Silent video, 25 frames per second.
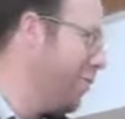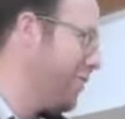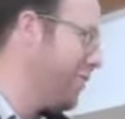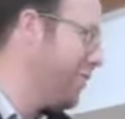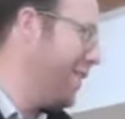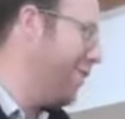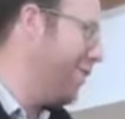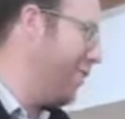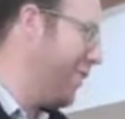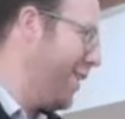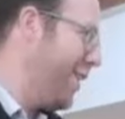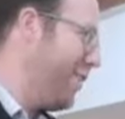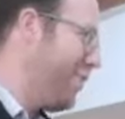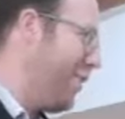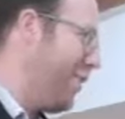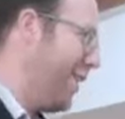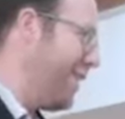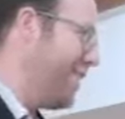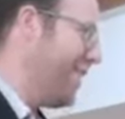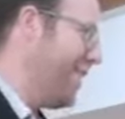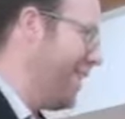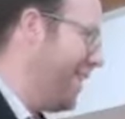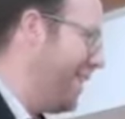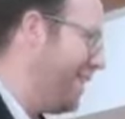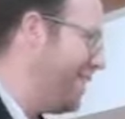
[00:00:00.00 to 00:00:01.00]
and ruins everything for
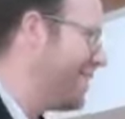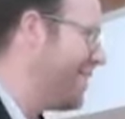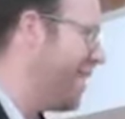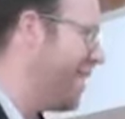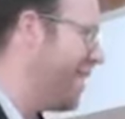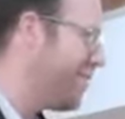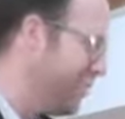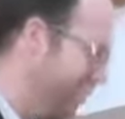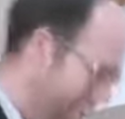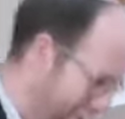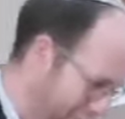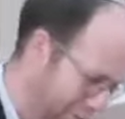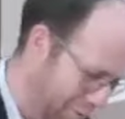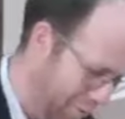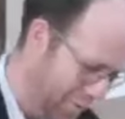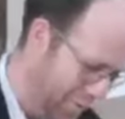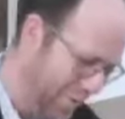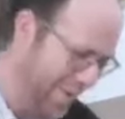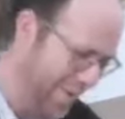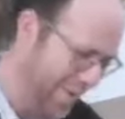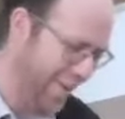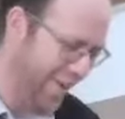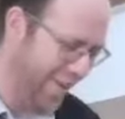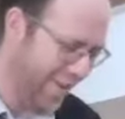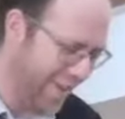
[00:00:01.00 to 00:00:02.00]
us, and he says no.
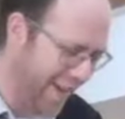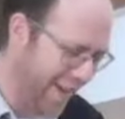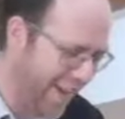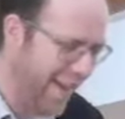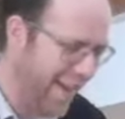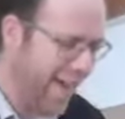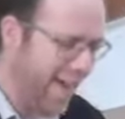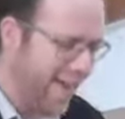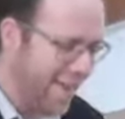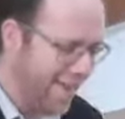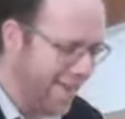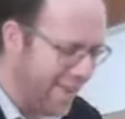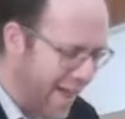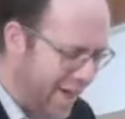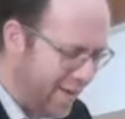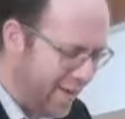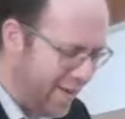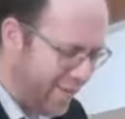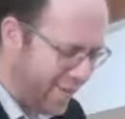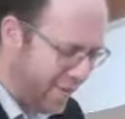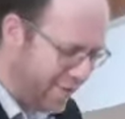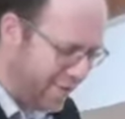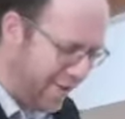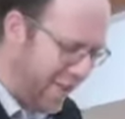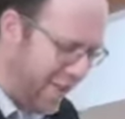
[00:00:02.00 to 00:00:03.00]
Okay, that
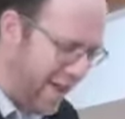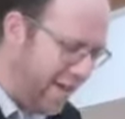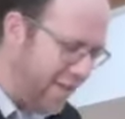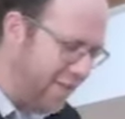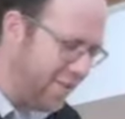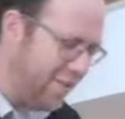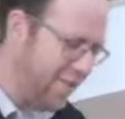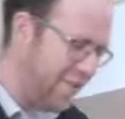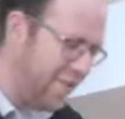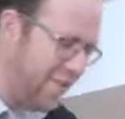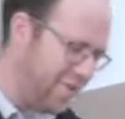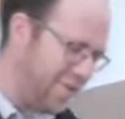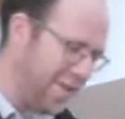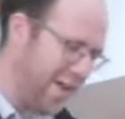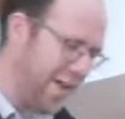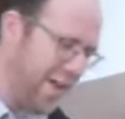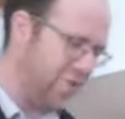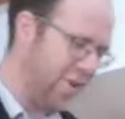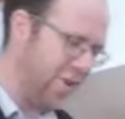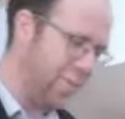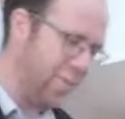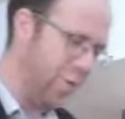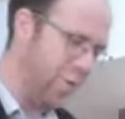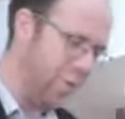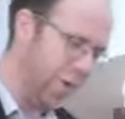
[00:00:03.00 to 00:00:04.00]
is
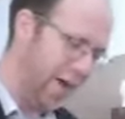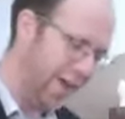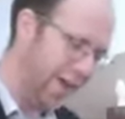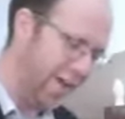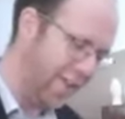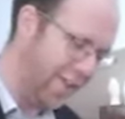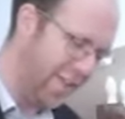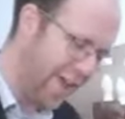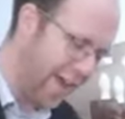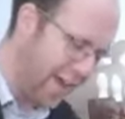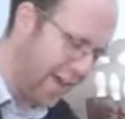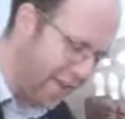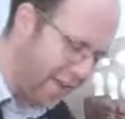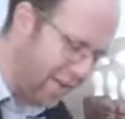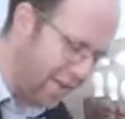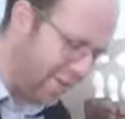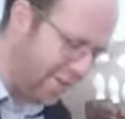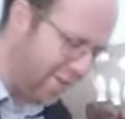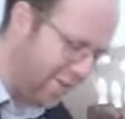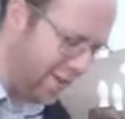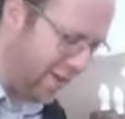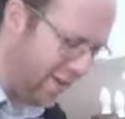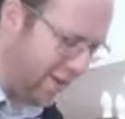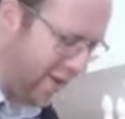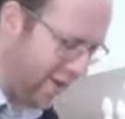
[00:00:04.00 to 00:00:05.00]
stage number one. That
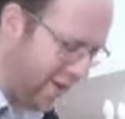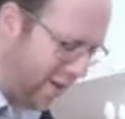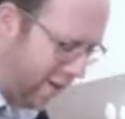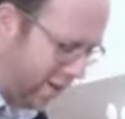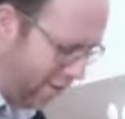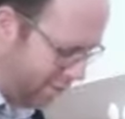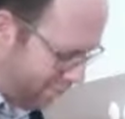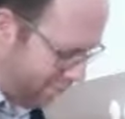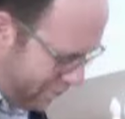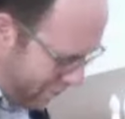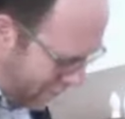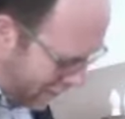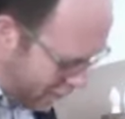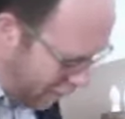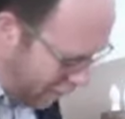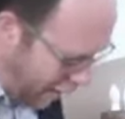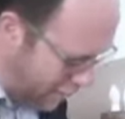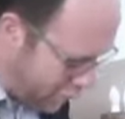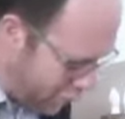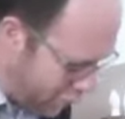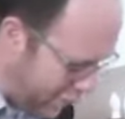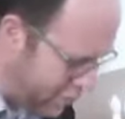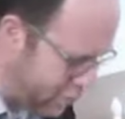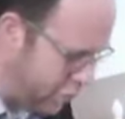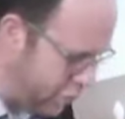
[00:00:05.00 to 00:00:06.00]
is the
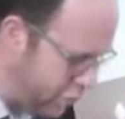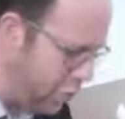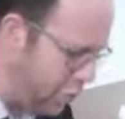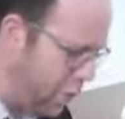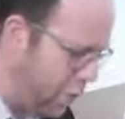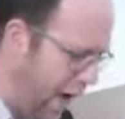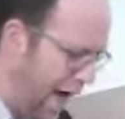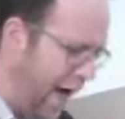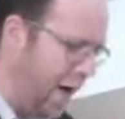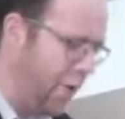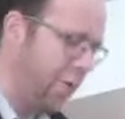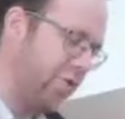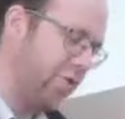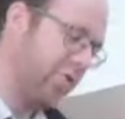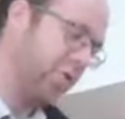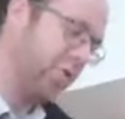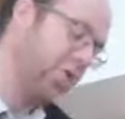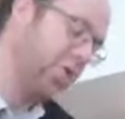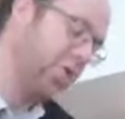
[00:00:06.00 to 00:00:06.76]
and we saw why. We